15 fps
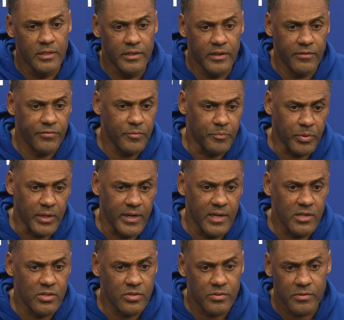different
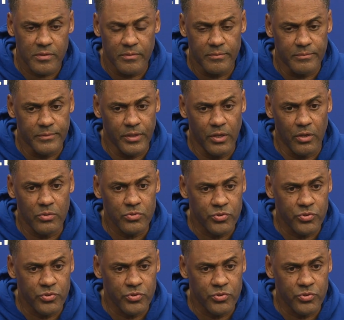players, you know,